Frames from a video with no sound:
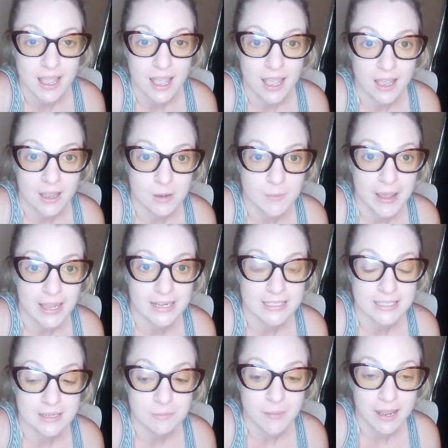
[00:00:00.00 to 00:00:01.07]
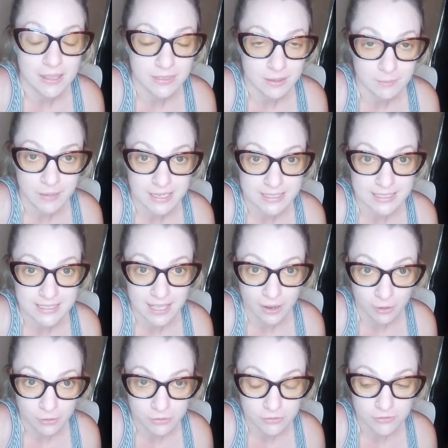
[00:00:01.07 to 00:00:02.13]
I did make them
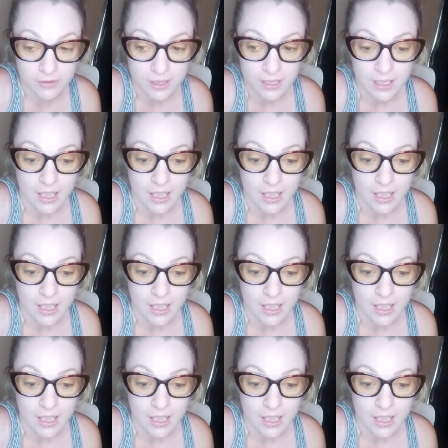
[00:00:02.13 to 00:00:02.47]
myself.